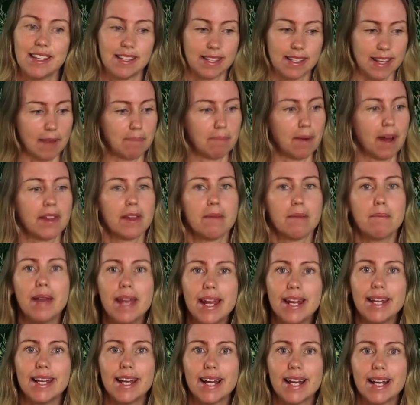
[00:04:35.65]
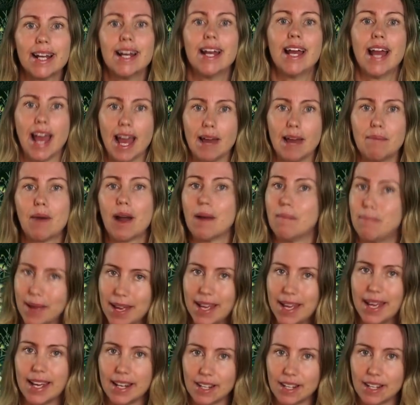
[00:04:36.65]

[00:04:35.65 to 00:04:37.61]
set by the media and by big